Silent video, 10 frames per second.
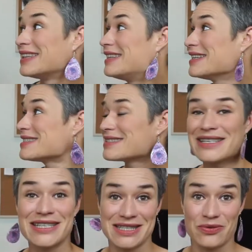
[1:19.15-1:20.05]
This
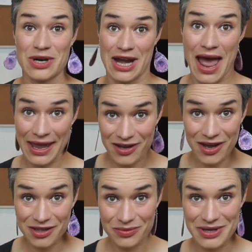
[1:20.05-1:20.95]
is where I
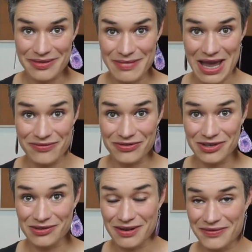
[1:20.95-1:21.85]
got with my
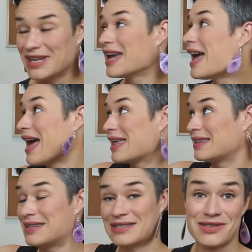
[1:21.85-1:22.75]
photography and
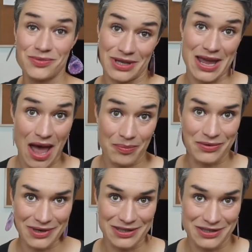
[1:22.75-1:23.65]
this is what I
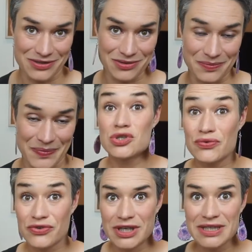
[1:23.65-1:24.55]
upgraded to. So if
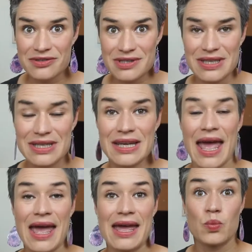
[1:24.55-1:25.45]
you're interested
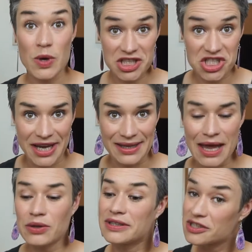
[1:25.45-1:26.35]
and want to check it
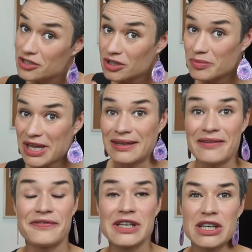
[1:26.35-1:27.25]
out, there's going to be an
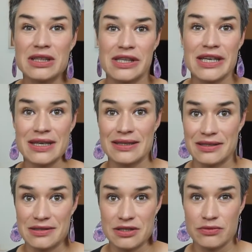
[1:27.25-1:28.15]
affiliate link in the
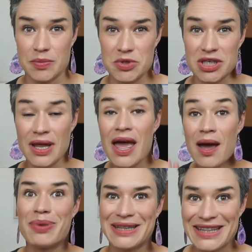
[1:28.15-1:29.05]
description.
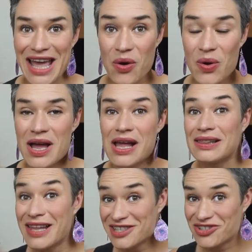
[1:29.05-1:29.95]
But now
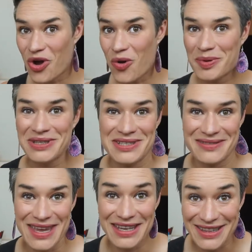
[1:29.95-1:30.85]
let's open this
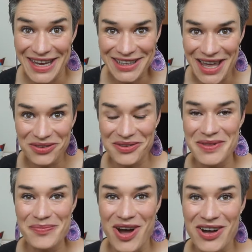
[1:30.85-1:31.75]
thing, take it out of the
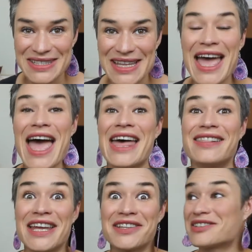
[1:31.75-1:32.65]
box and
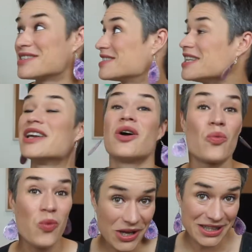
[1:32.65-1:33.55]
later see
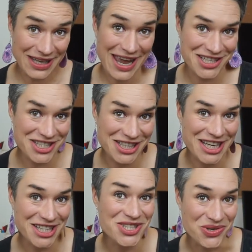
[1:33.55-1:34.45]
what it actually
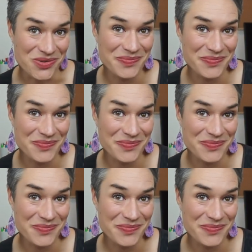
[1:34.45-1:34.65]
can do